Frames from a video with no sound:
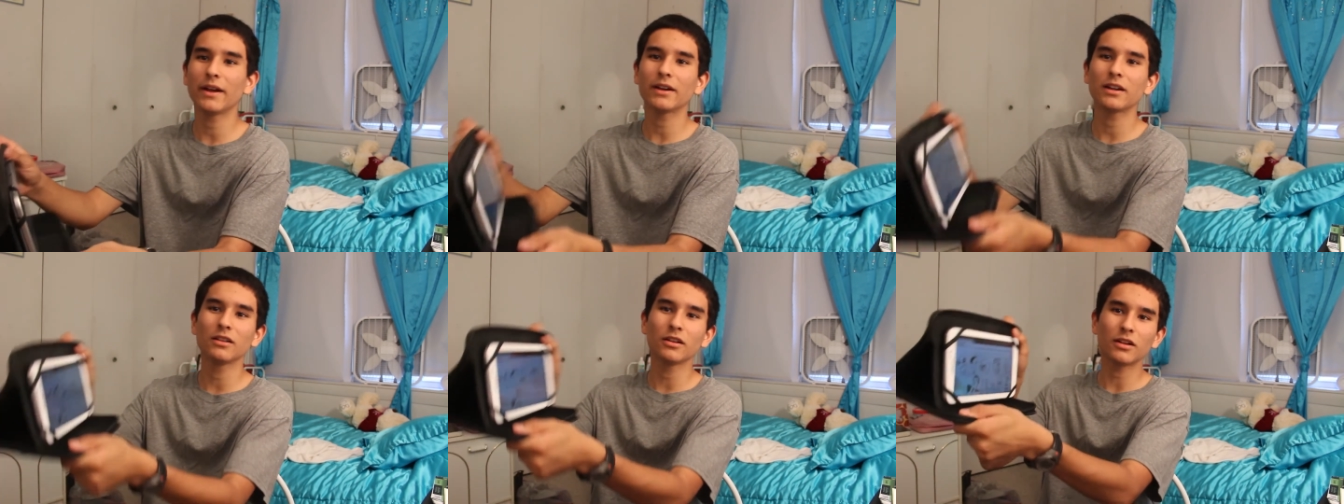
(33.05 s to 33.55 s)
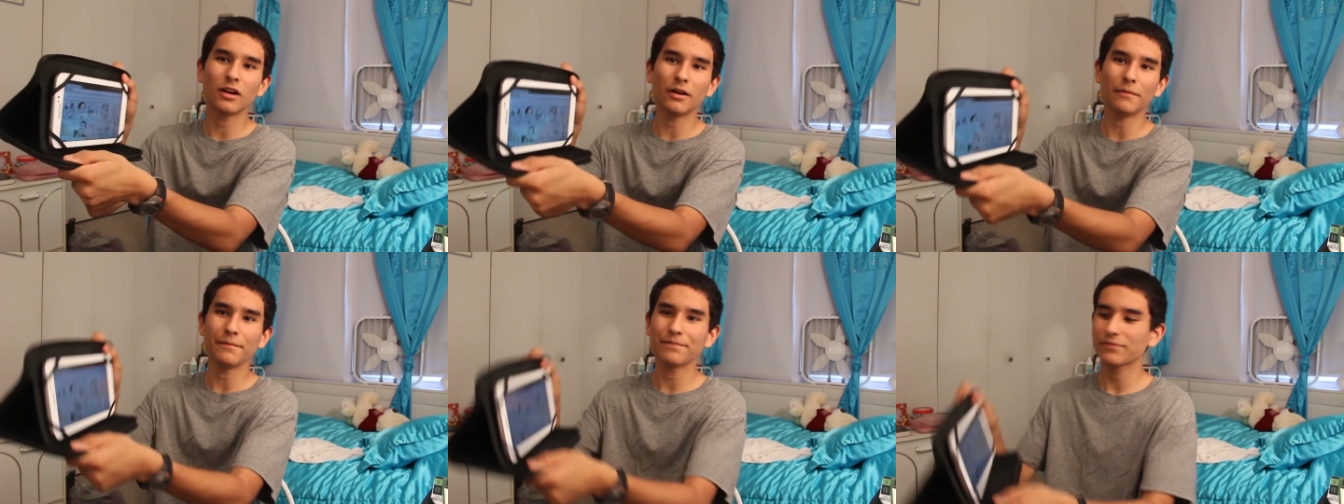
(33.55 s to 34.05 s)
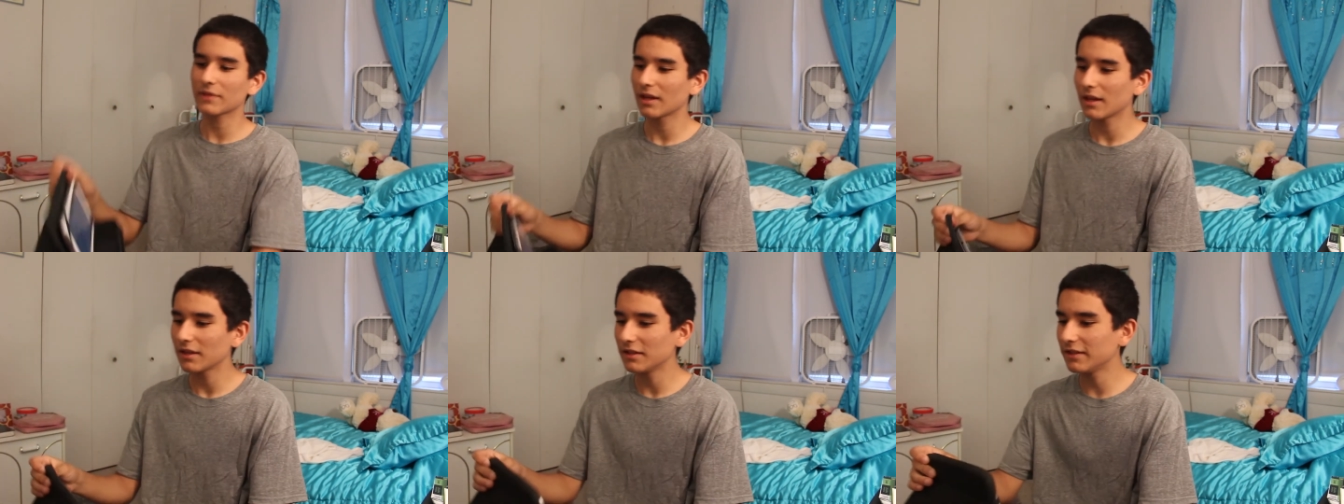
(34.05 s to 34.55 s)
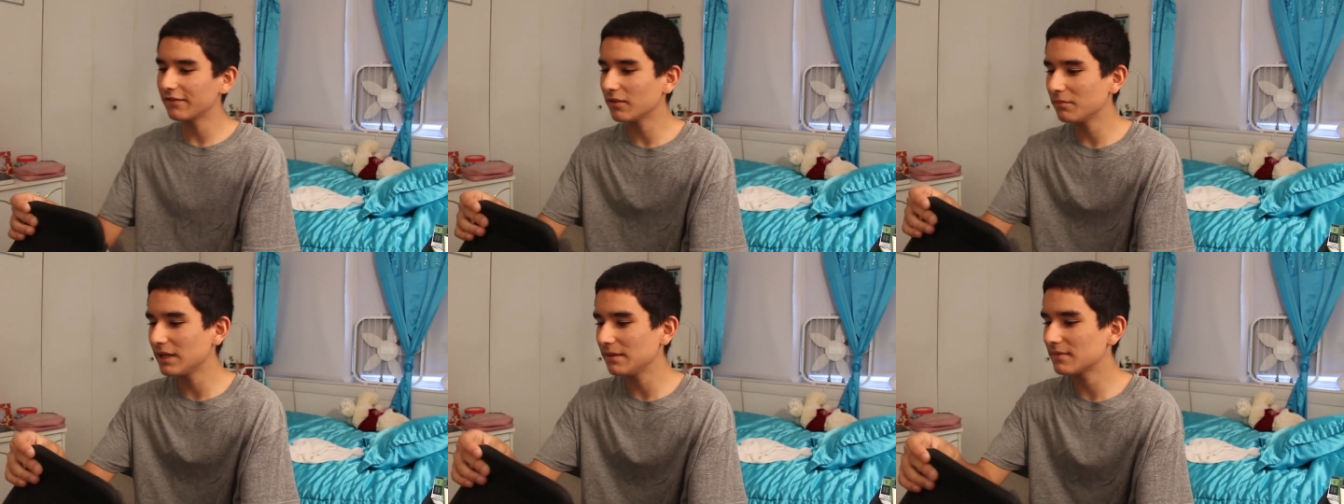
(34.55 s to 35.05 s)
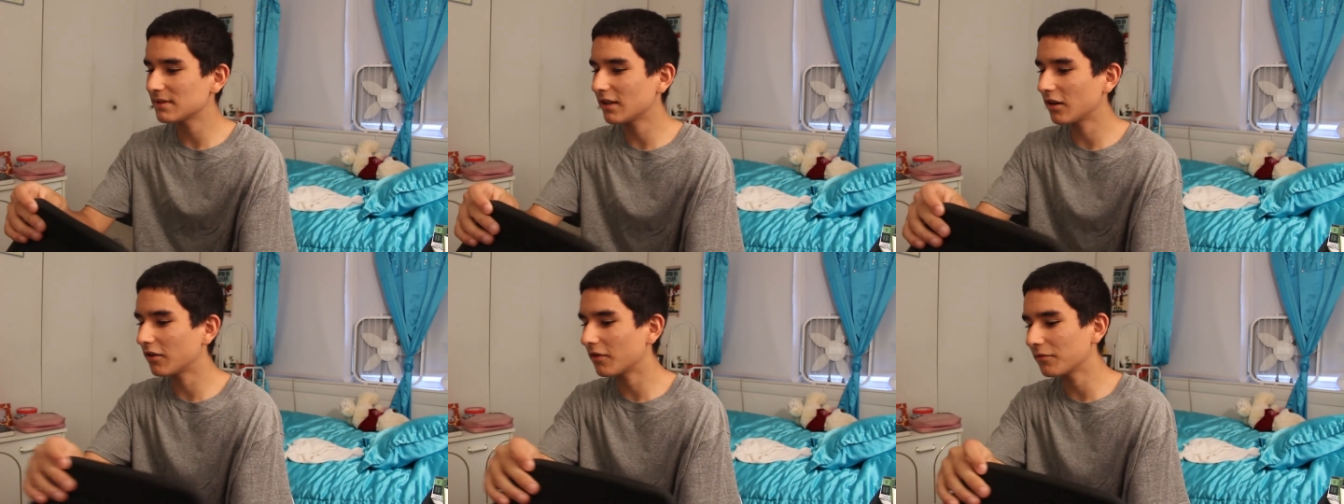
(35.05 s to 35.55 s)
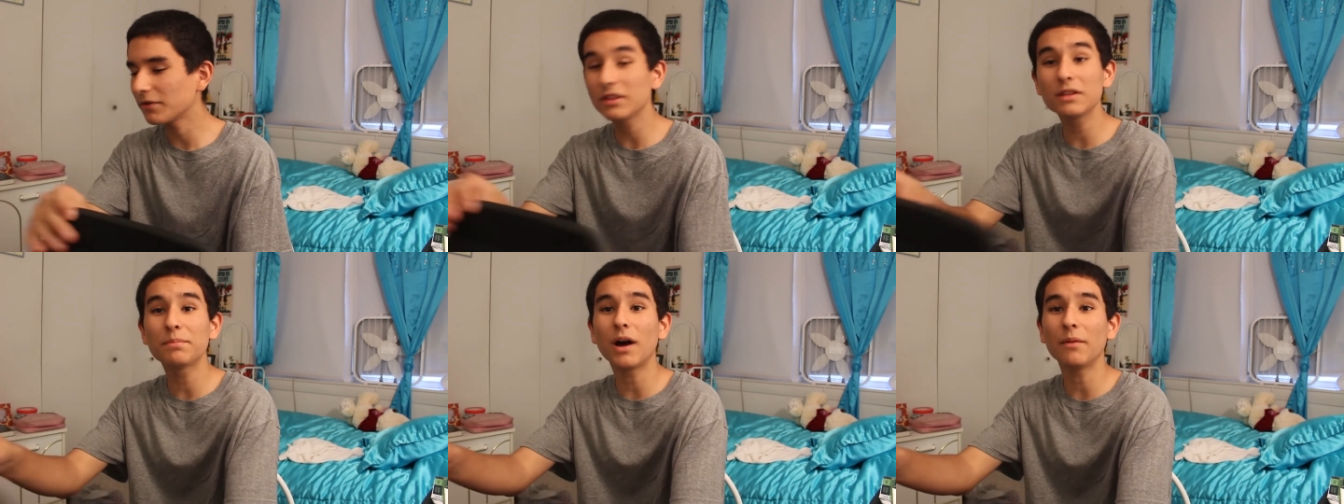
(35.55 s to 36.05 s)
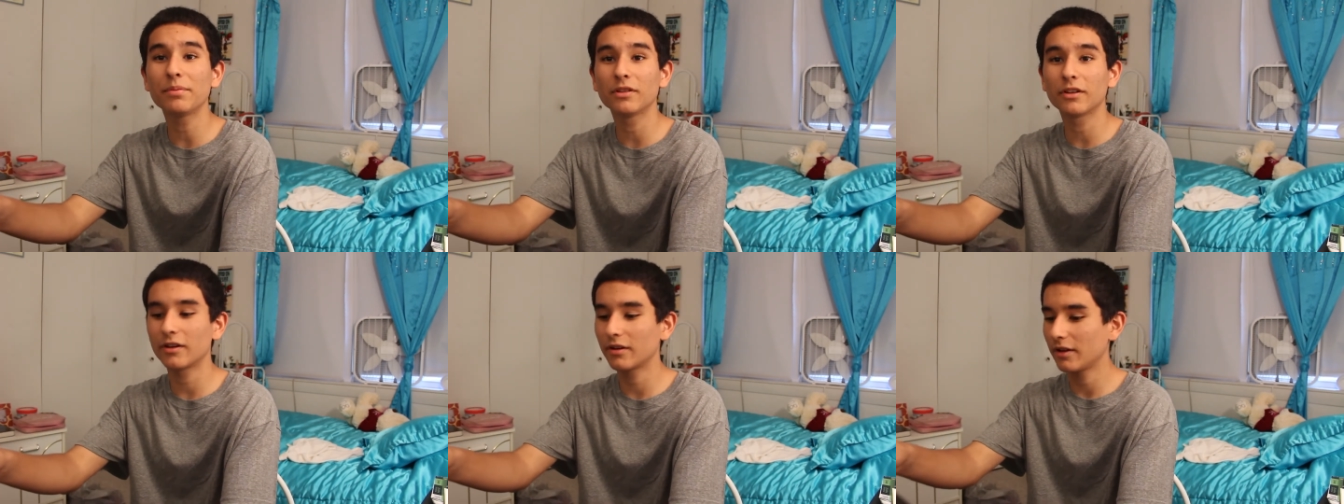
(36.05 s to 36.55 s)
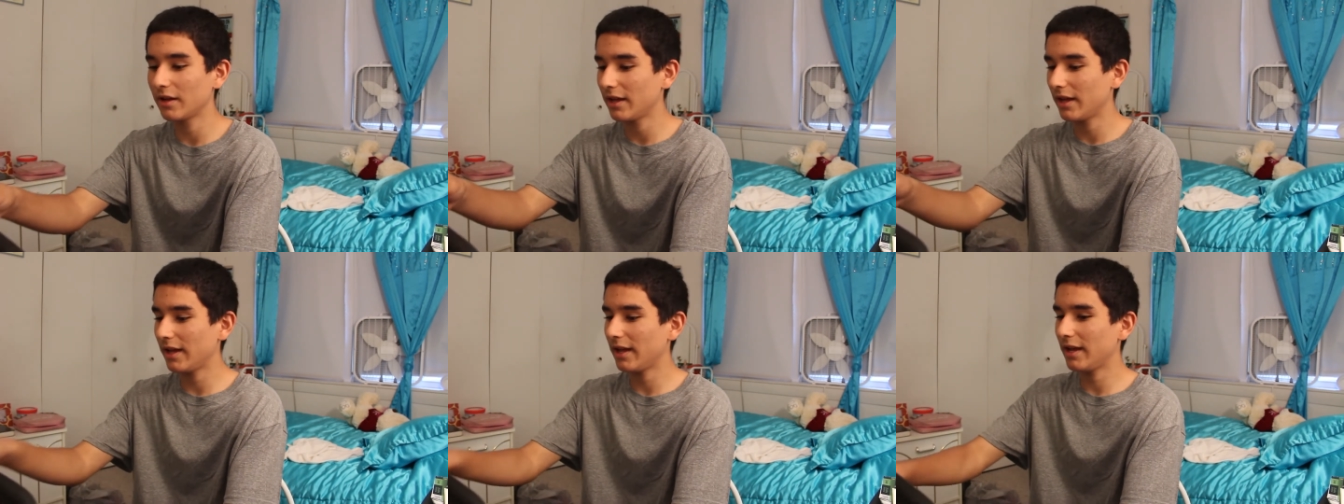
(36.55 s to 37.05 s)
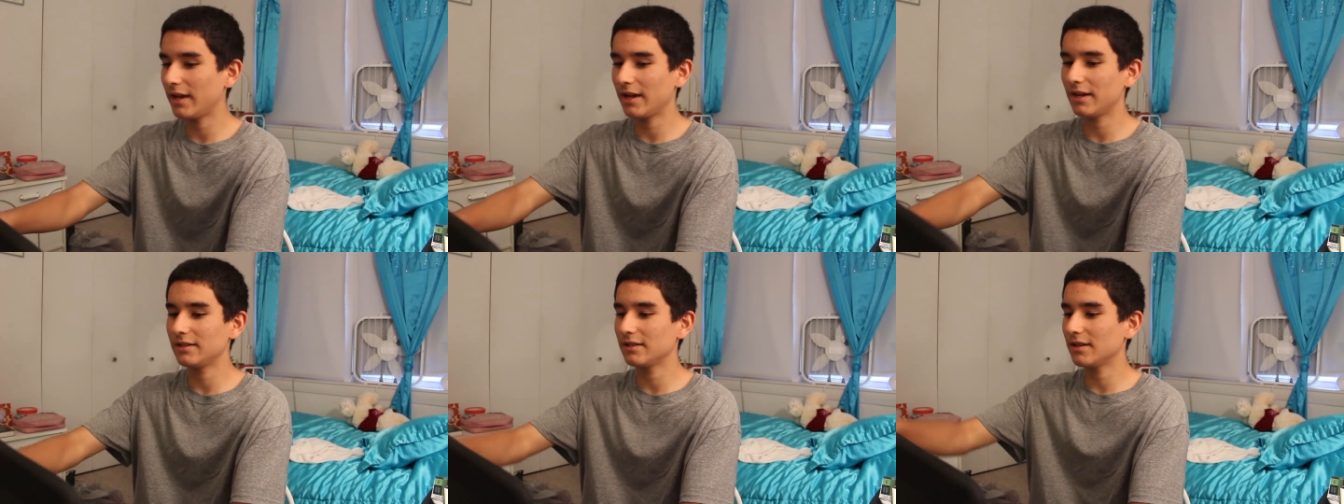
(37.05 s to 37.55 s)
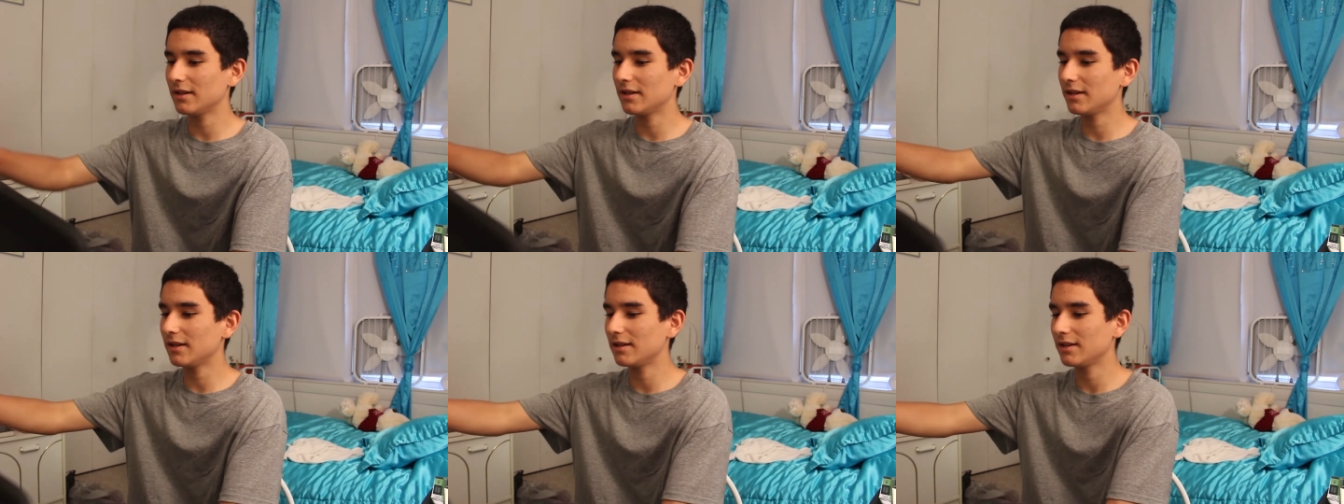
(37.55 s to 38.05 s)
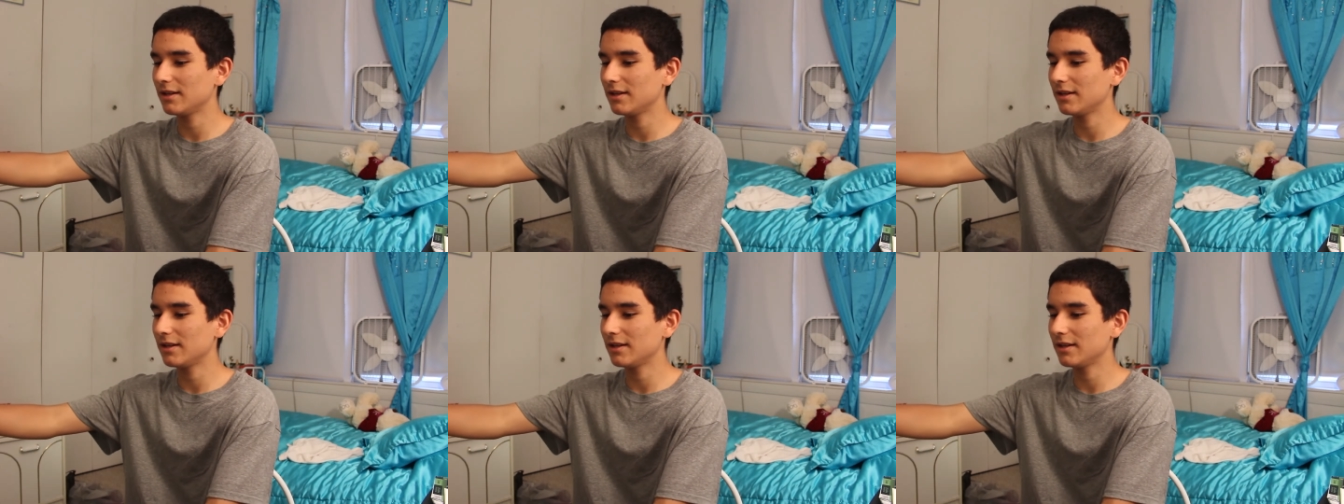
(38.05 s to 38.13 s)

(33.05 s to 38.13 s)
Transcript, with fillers: I'm gonna look um different memes that are really popular, and uh,